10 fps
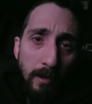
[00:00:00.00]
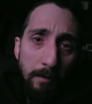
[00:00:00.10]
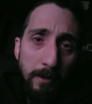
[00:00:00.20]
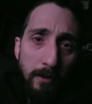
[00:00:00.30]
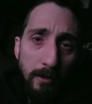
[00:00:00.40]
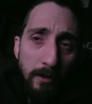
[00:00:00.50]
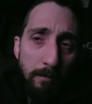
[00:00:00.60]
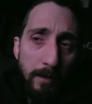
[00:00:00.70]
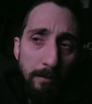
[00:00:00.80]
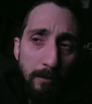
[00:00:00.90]
I mean, look
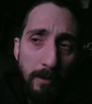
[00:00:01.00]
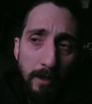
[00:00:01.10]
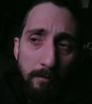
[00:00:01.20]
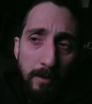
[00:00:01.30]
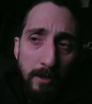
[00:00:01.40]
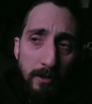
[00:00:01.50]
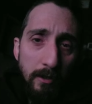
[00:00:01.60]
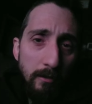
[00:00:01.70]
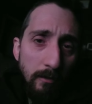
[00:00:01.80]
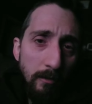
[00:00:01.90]
at people like me and
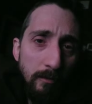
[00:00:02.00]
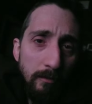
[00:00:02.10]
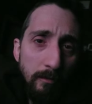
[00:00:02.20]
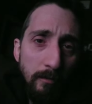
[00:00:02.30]
you,